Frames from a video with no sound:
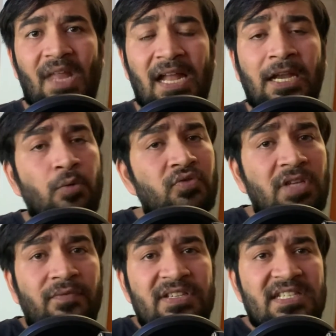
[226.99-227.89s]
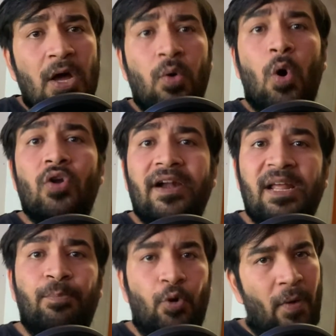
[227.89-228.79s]
now servicenow already
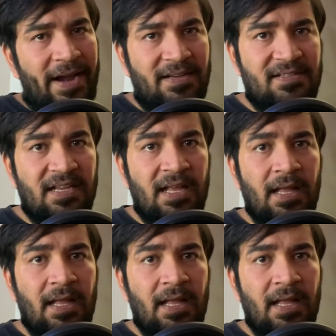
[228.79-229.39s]
provides